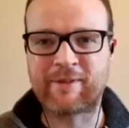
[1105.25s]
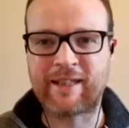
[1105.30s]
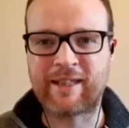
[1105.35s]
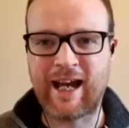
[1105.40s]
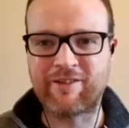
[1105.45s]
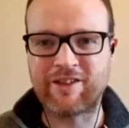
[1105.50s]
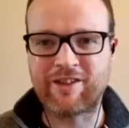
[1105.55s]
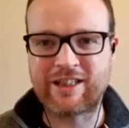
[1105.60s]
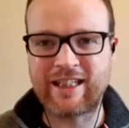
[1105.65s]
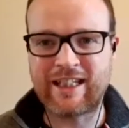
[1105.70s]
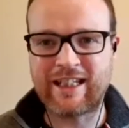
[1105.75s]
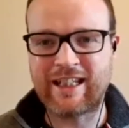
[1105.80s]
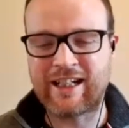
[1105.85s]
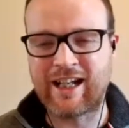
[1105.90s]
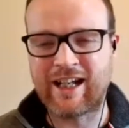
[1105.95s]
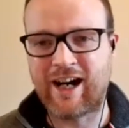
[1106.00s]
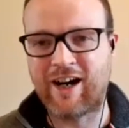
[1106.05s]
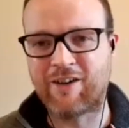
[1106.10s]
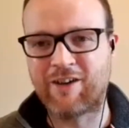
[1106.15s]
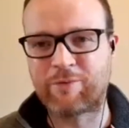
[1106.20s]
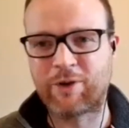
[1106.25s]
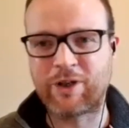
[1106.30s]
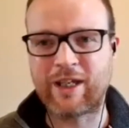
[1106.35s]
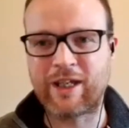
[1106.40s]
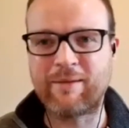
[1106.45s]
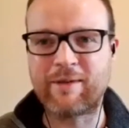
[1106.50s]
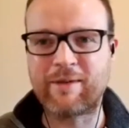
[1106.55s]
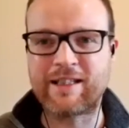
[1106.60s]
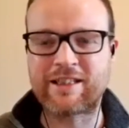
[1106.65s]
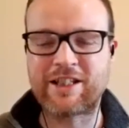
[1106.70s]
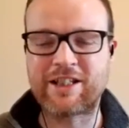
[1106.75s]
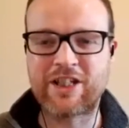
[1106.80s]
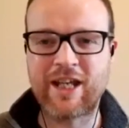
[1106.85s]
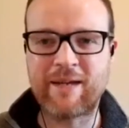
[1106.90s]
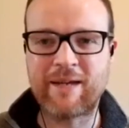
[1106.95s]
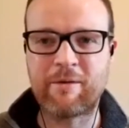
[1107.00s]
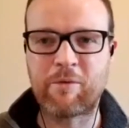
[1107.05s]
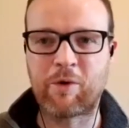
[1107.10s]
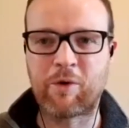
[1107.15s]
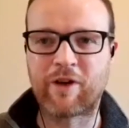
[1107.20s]
Gavin, Teehan of Bohemians and
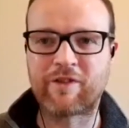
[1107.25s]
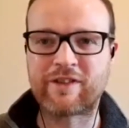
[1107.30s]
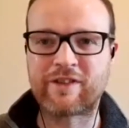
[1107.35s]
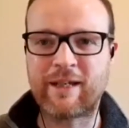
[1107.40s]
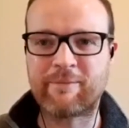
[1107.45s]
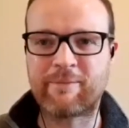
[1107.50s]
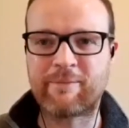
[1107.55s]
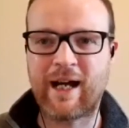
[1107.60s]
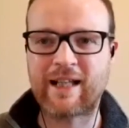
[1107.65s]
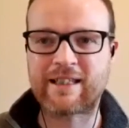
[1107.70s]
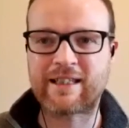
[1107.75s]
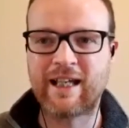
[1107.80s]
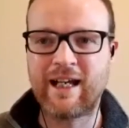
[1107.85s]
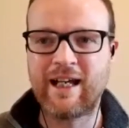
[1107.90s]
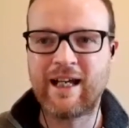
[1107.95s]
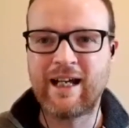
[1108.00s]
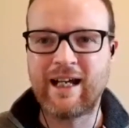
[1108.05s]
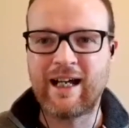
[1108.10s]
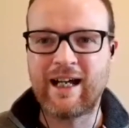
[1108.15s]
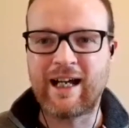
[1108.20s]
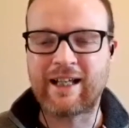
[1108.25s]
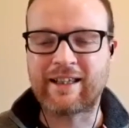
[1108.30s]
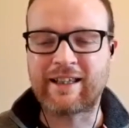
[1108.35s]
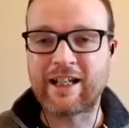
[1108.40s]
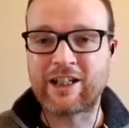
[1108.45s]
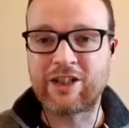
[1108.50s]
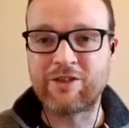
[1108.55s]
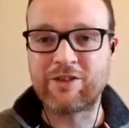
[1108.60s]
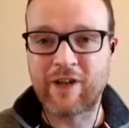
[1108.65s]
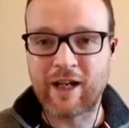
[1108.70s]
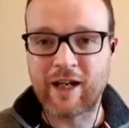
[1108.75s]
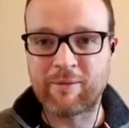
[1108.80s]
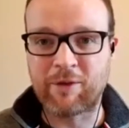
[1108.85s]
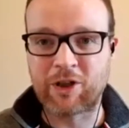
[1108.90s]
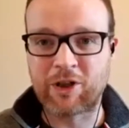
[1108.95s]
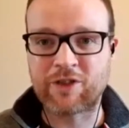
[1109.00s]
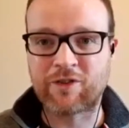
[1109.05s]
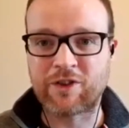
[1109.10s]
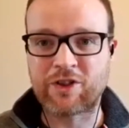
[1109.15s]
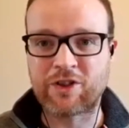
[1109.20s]
Jamie Moore of St. Pat's, thank you very
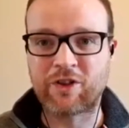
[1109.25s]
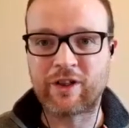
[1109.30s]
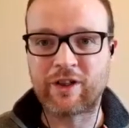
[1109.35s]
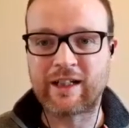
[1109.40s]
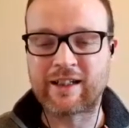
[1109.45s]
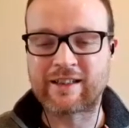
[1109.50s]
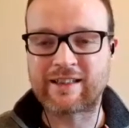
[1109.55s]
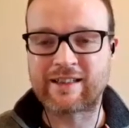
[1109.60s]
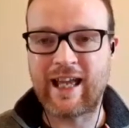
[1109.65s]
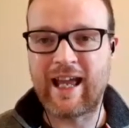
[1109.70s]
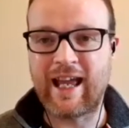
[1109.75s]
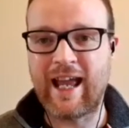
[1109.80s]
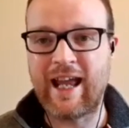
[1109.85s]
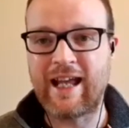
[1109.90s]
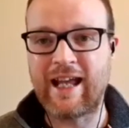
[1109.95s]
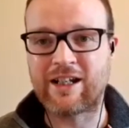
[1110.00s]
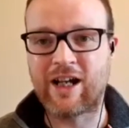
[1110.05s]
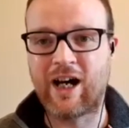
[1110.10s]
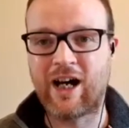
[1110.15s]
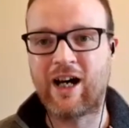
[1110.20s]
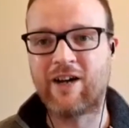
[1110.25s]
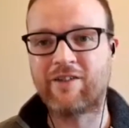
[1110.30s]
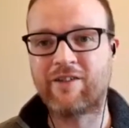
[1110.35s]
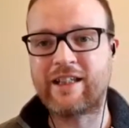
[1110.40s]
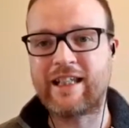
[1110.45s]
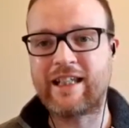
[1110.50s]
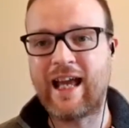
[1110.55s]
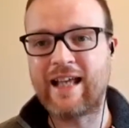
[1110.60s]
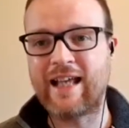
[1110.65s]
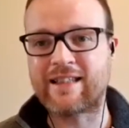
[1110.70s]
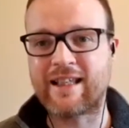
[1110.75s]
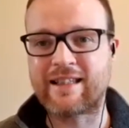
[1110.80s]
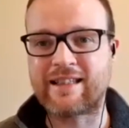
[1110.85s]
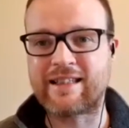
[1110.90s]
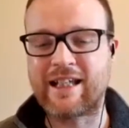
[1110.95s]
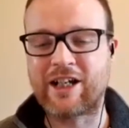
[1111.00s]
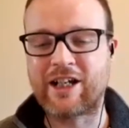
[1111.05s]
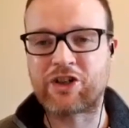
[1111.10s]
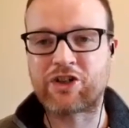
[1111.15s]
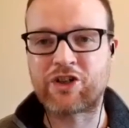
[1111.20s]
much for joining us ahead of the SSE
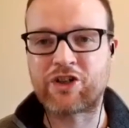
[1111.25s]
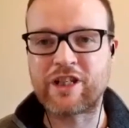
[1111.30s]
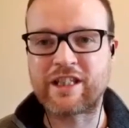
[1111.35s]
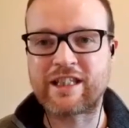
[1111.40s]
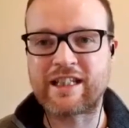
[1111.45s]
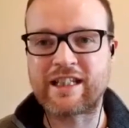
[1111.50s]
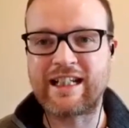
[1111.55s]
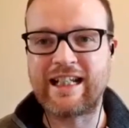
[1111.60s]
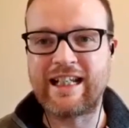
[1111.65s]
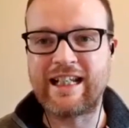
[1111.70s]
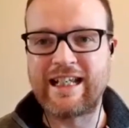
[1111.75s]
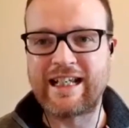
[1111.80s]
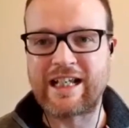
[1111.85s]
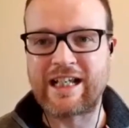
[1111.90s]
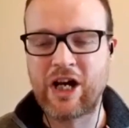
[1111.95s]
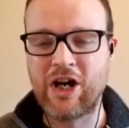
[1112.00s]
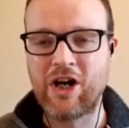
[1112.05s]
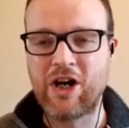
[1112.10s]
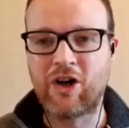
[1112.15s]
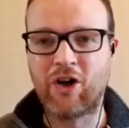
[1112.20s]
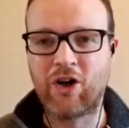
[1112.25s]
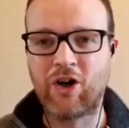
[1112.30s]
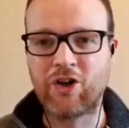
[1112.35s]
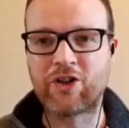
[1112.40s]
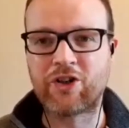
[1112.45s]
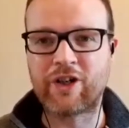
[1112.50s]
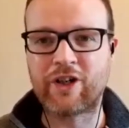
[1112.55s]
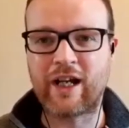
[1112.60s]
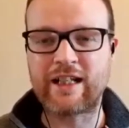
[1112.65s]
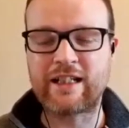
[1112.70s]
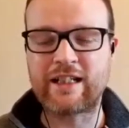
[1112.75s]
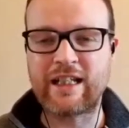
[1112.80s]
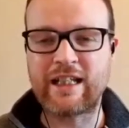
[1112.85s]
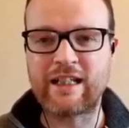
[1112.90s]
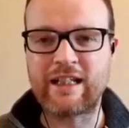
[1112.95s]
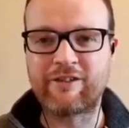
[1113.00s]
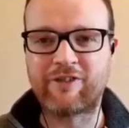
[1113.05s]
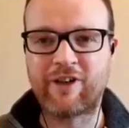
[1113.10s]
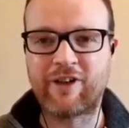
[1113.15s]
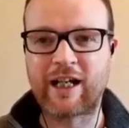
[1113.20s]
Airtricity League
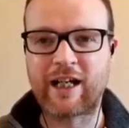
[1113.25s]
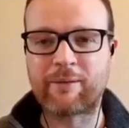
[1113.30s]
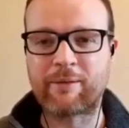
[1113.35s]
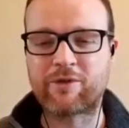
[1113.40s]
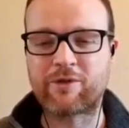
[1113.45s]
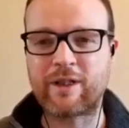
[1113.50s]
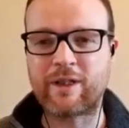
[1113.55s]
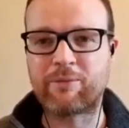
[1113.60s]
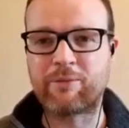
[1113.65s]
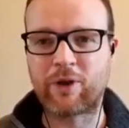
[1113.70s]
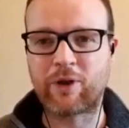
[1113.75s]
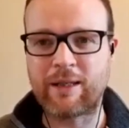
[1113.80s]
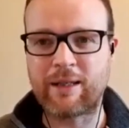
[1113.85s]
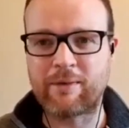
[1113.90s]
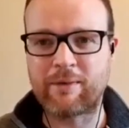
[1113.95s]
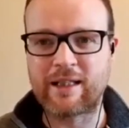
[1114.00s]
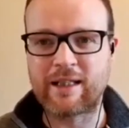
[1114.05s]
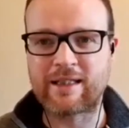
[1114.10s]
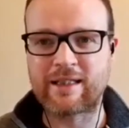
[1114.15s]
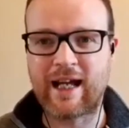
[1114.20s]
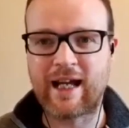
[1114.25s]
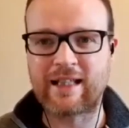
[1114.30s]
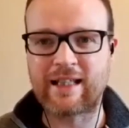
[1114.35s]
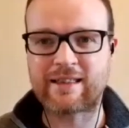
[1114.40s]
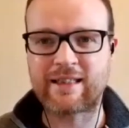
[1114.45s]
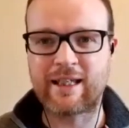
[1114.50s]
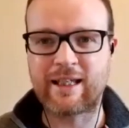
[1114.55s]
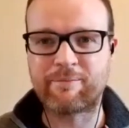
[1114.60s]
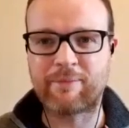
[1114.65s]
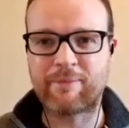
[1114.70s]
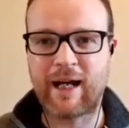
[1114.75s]
under-19 final between Bohemians and St.